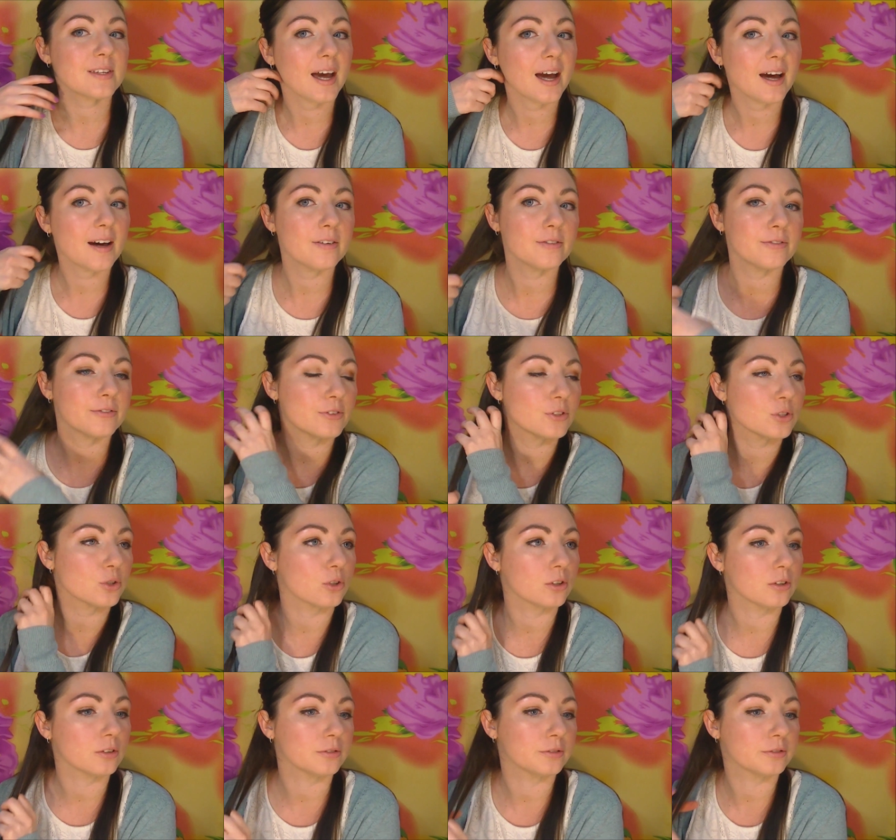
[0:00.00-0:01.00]
I have
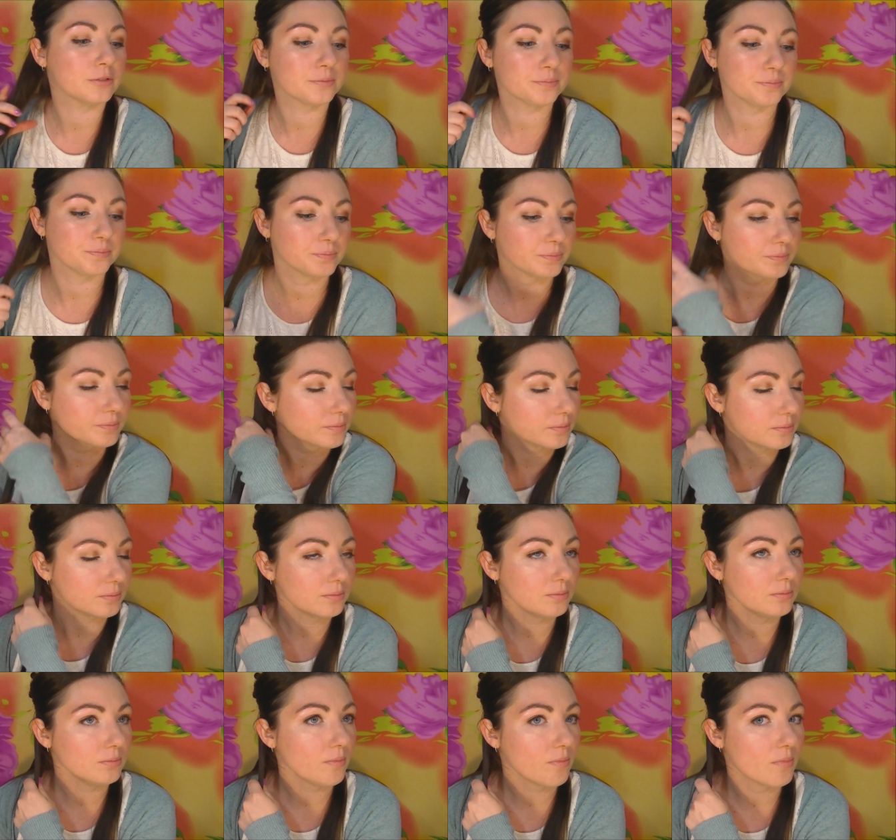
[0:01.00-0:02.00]
sort of,
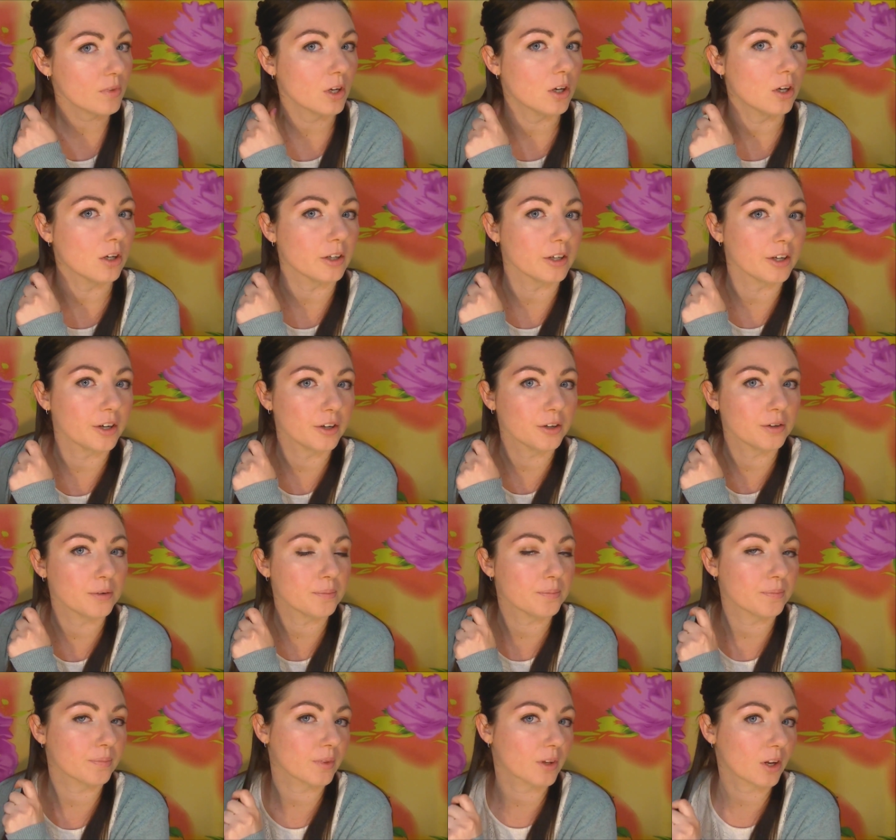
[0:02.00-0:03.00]
I don't know,
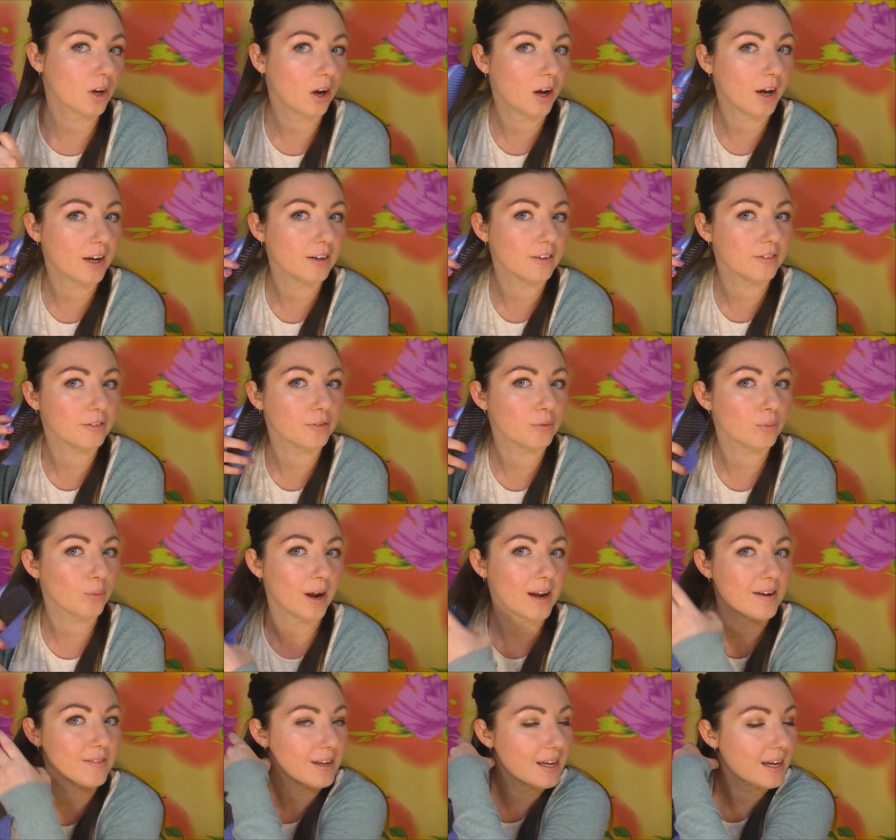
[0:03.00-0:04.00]
kind of
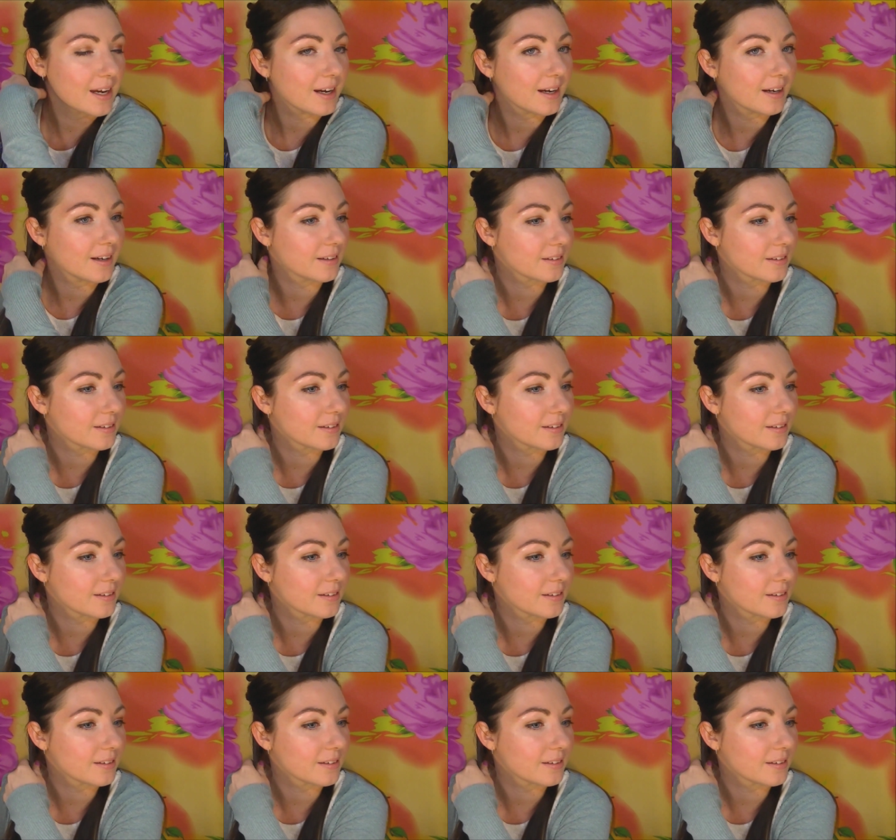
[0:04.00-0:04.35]
wavy hair.